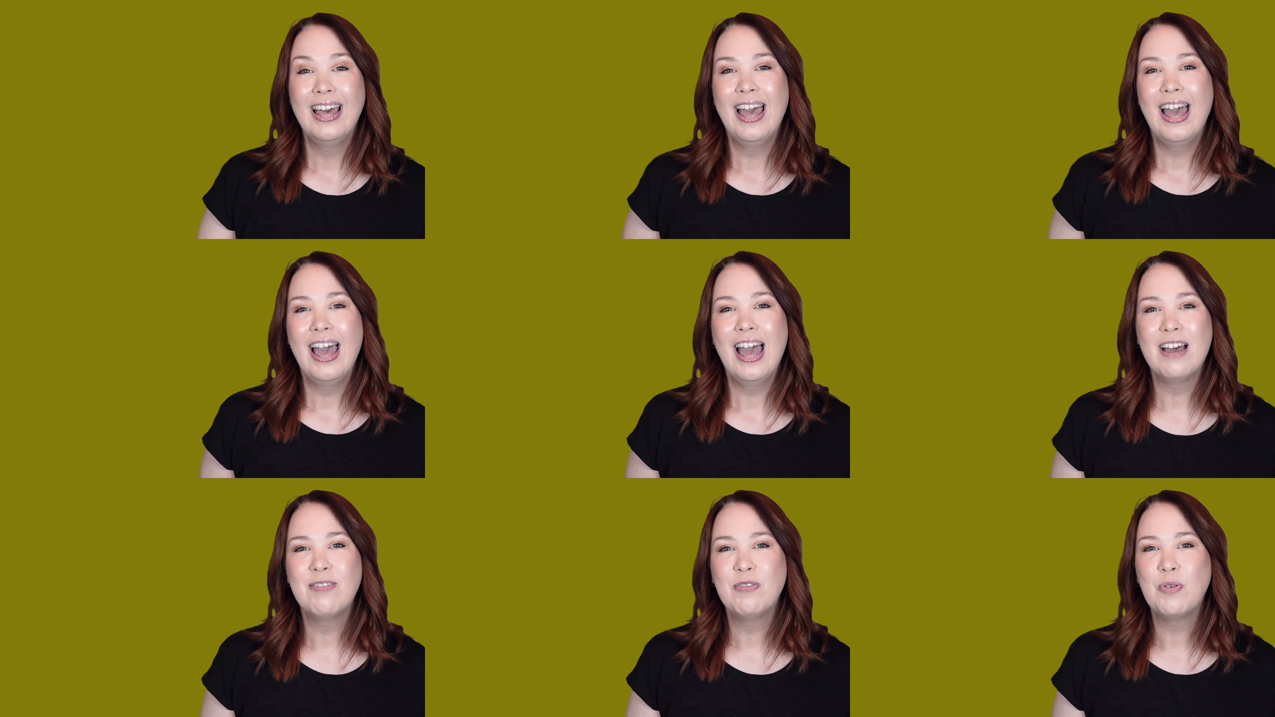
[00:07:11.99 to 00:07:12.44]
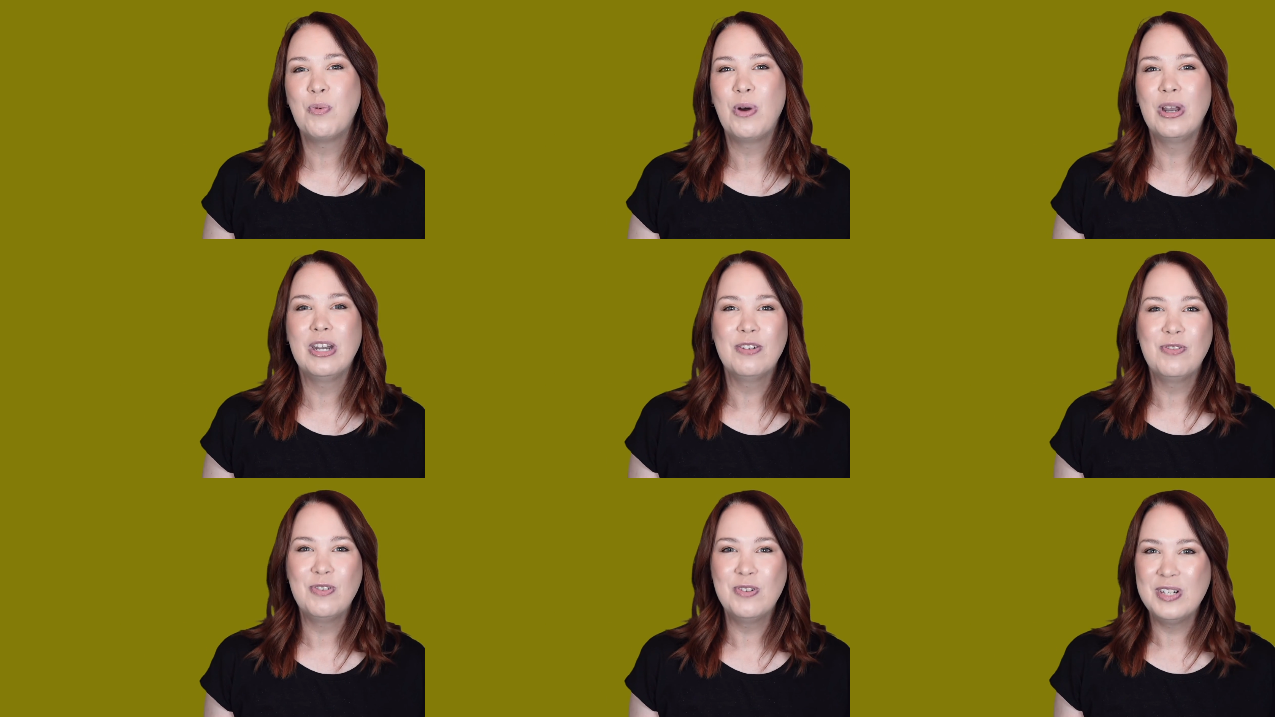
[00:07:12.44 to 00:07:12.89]
Have a
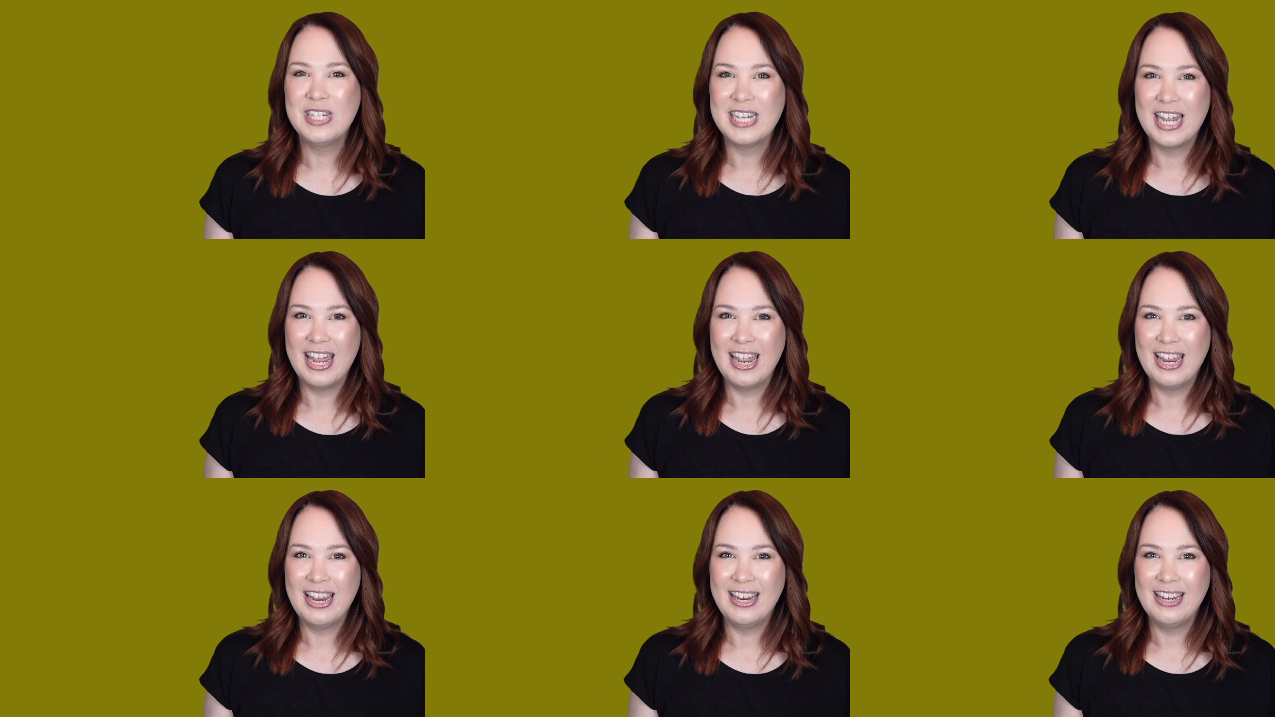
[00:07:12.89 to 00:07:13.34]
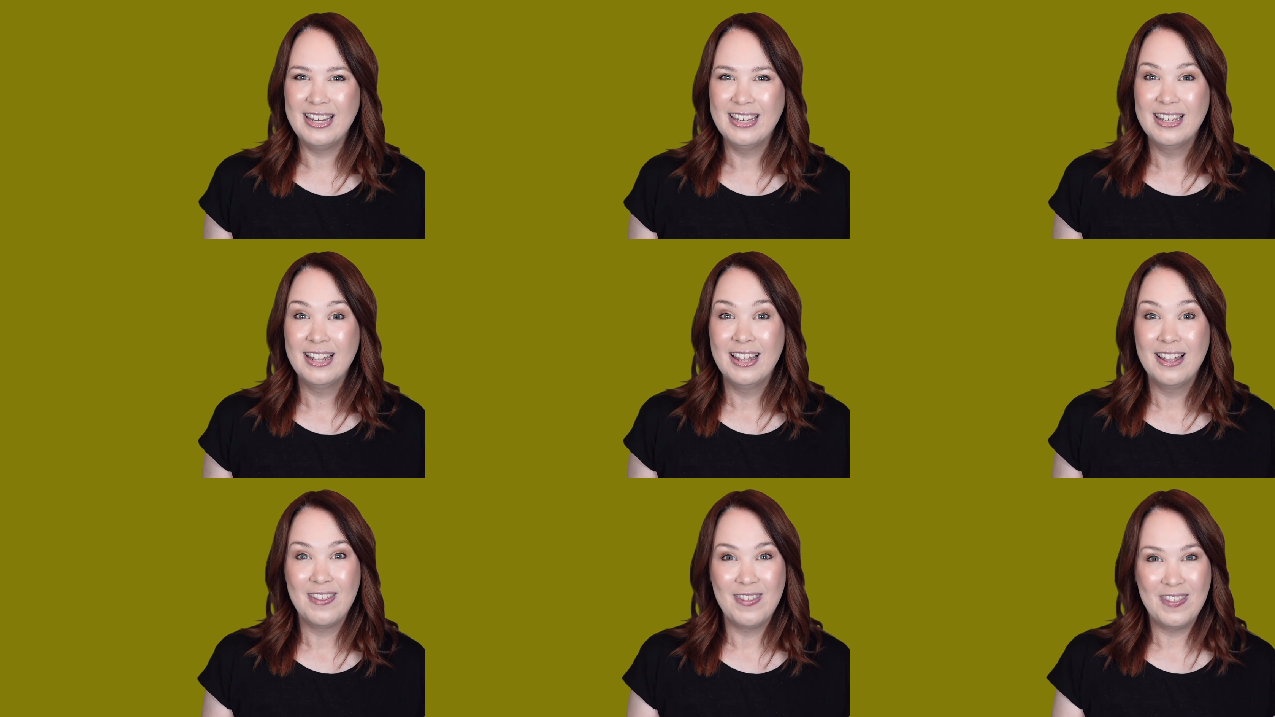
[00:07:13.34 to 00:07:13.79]
wonderful day.
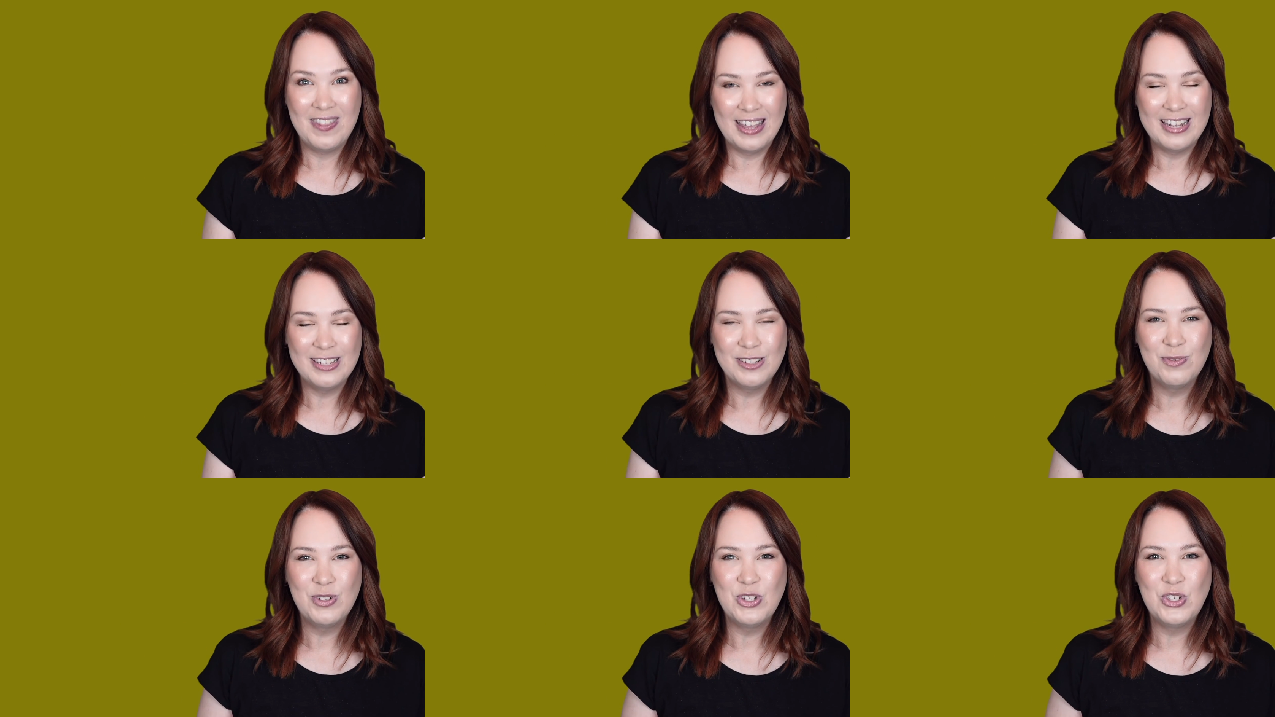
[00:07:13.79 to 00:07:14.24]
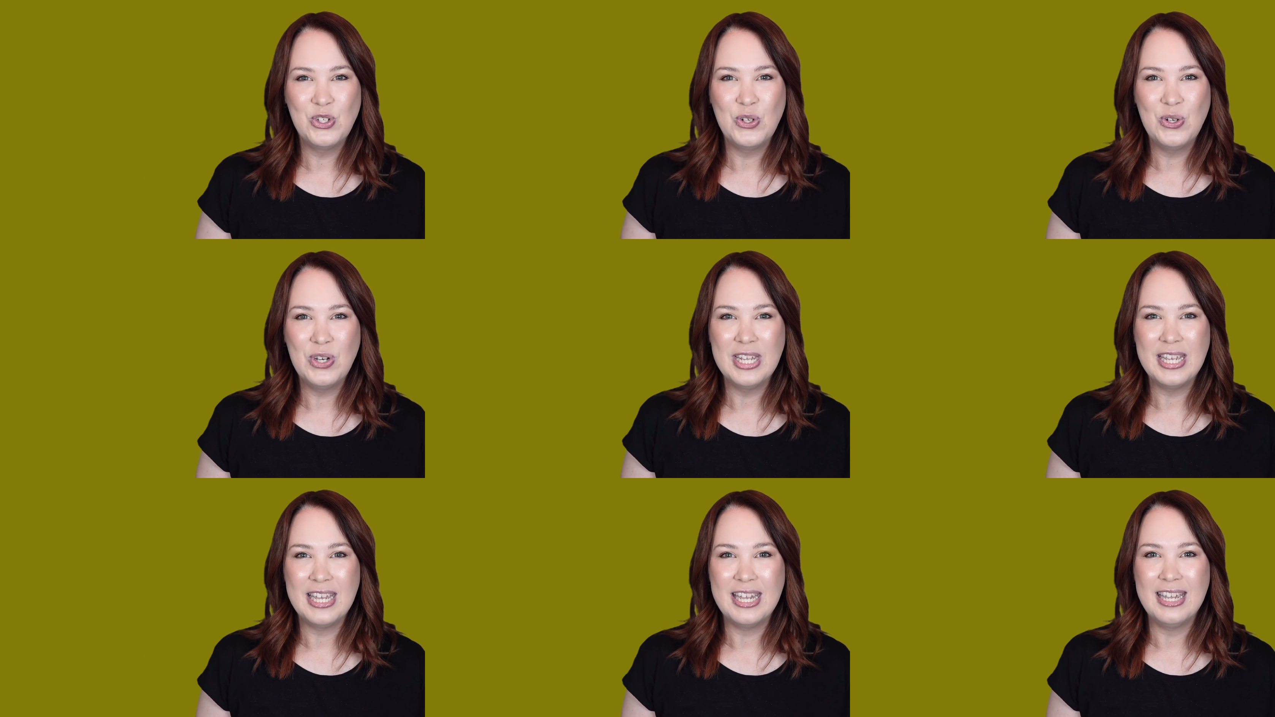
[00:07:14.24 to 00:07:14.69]
Thanks for
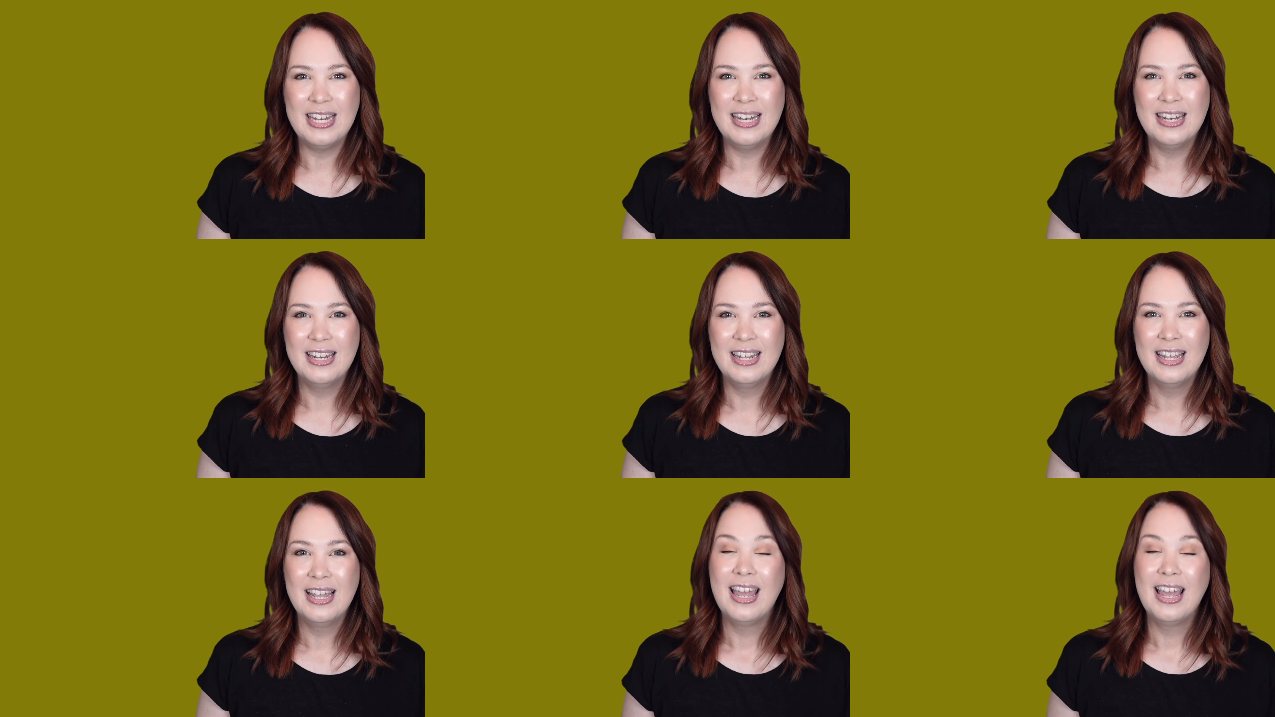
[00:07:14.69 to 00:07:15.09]
tuning in,